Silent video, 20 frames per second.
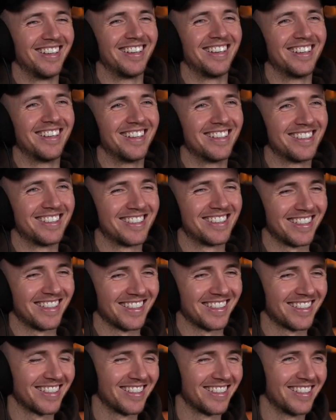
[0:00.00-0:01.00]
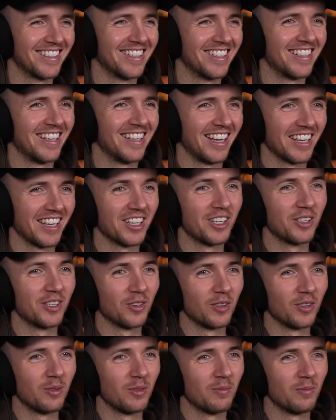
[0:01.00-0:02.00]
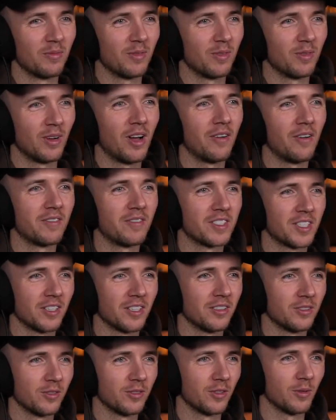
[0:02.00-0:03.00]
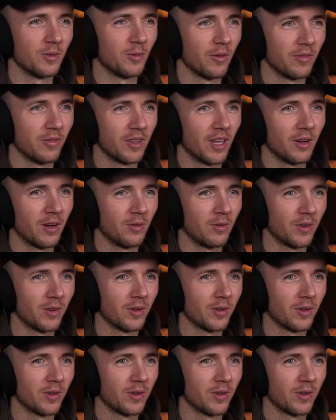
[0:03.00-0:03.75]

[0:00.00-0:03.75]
Sick. Are you gonna do them? Well, obviously you'll do them over there, won't you?